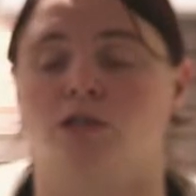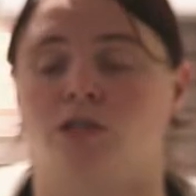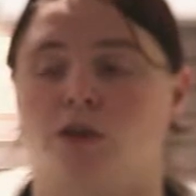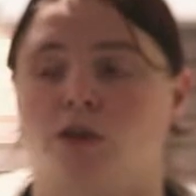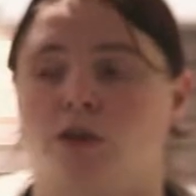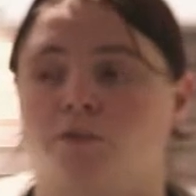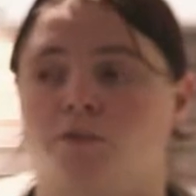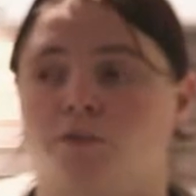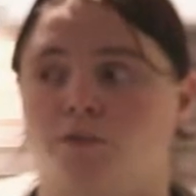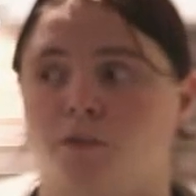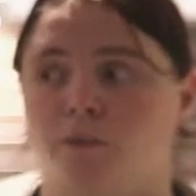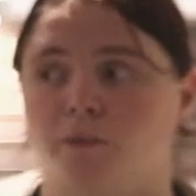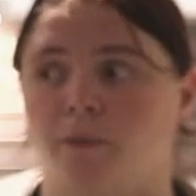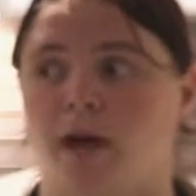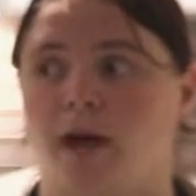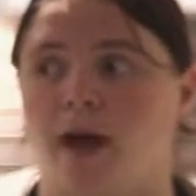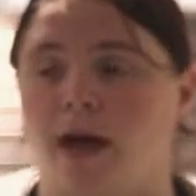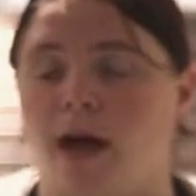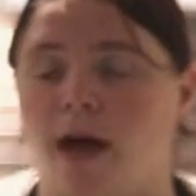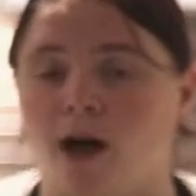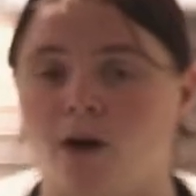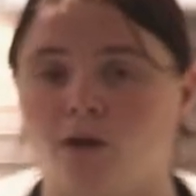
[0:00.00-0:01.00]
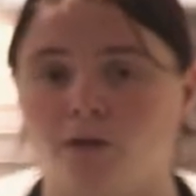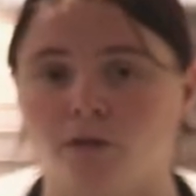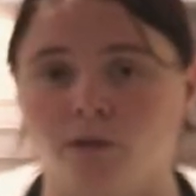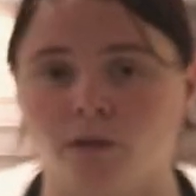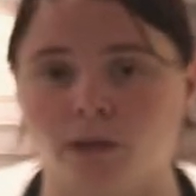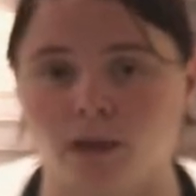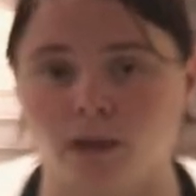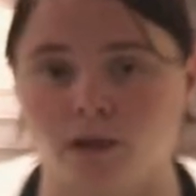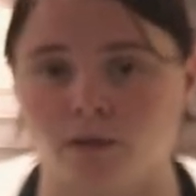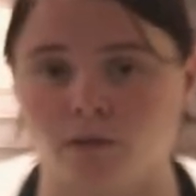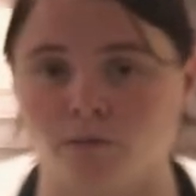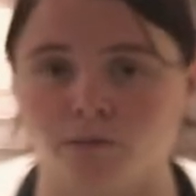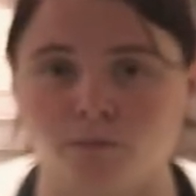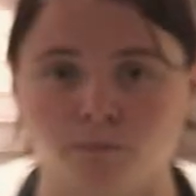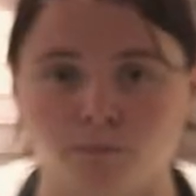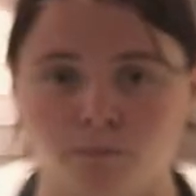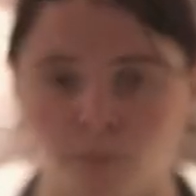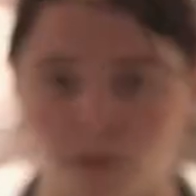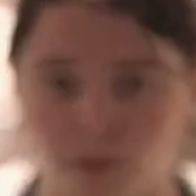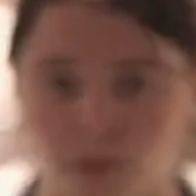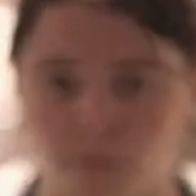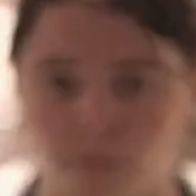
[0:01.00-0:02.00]
So from a healthy
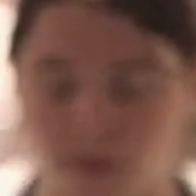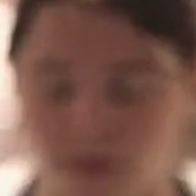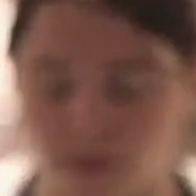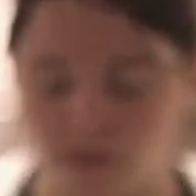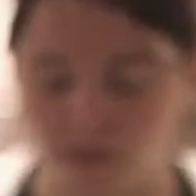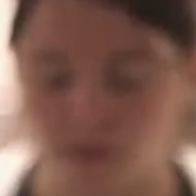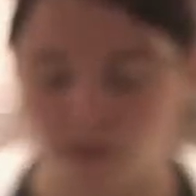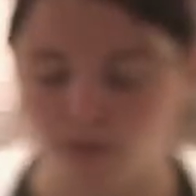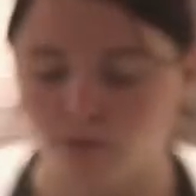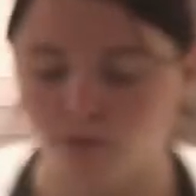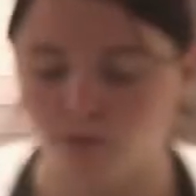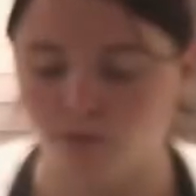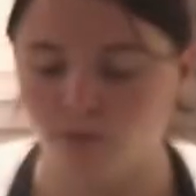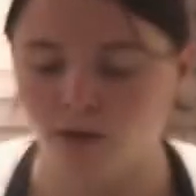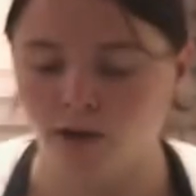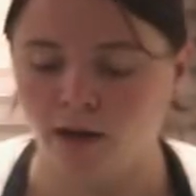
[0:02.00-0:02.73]
perspective,